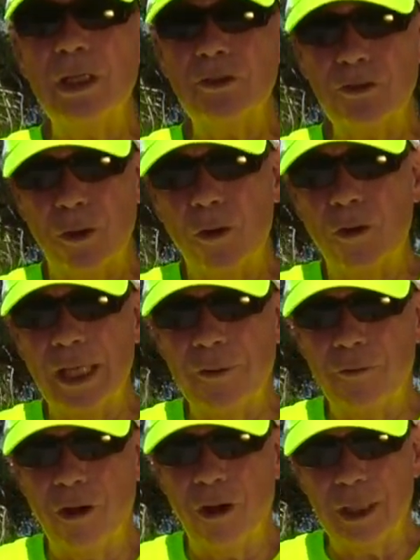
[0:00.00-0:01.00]
a
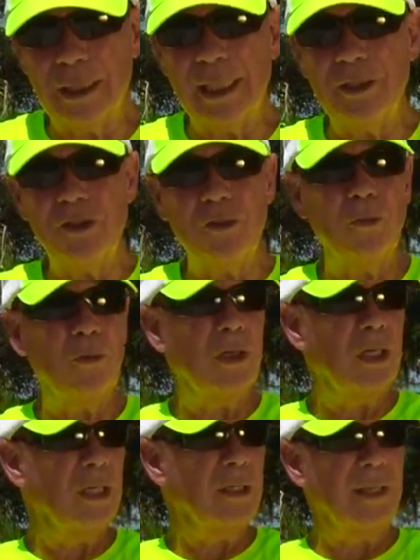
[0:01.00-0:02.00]
trolling rod. Get you
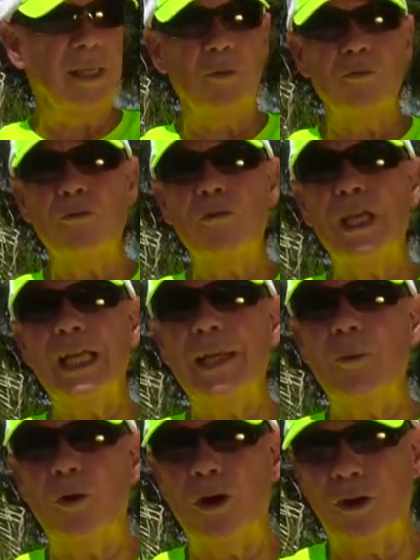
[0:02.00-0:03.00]
one that
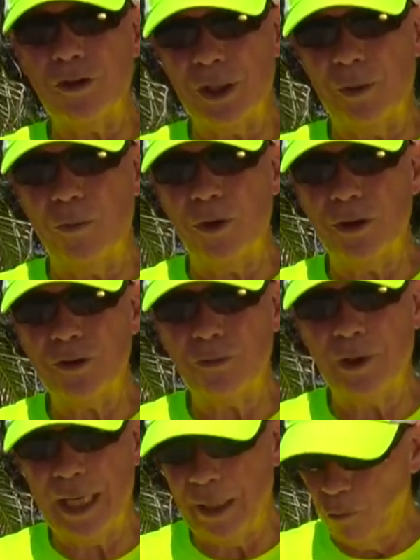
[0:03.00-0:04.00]
really works and works
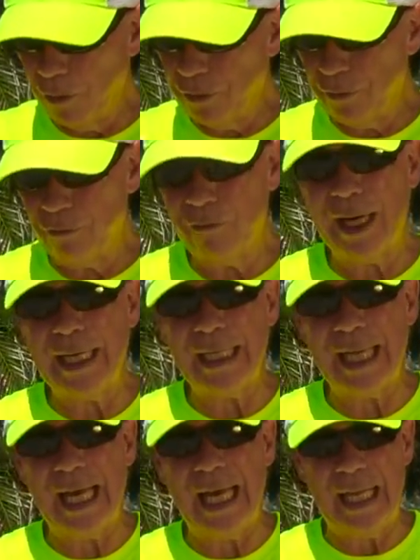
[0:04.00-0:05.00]
right with the right
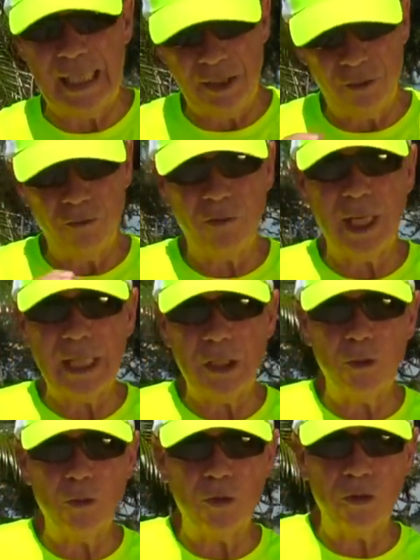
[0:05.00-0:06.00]
line and the right
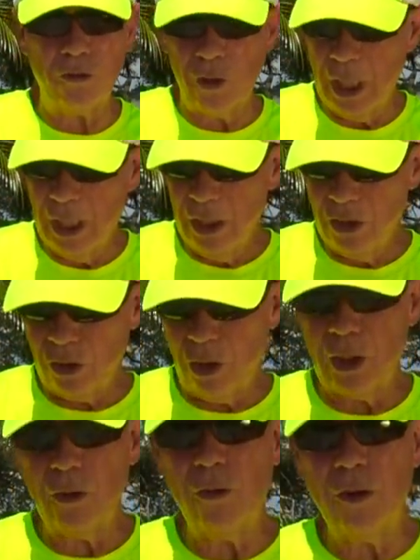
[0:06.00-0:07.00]
lures.
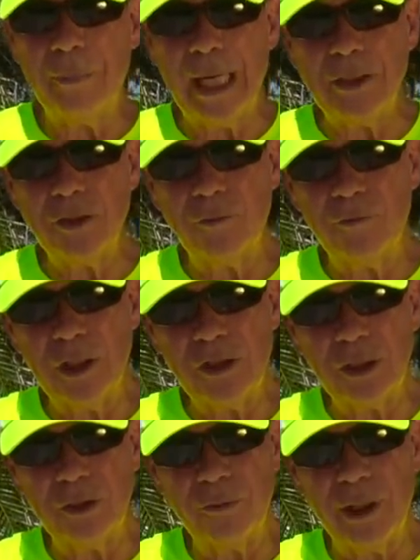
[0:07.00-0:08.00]
Start going about your fishing the